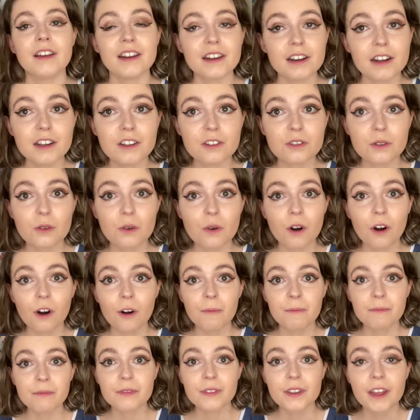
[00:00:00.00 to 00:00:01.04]
And I saw,
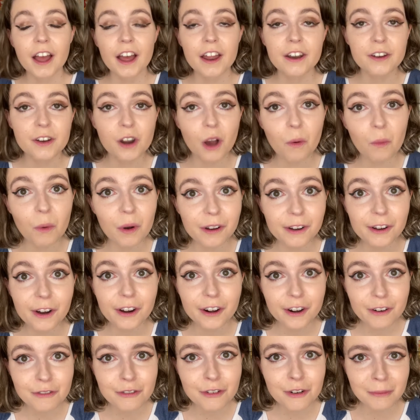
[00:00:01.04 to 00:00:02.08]
and no one
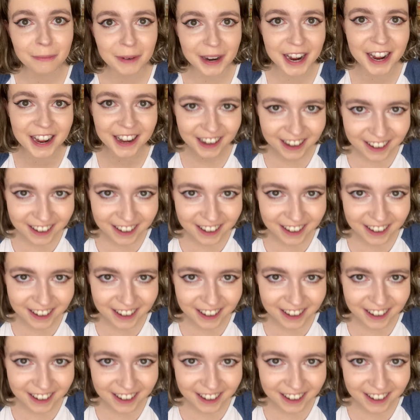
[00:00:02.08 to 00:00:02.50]
got it for me.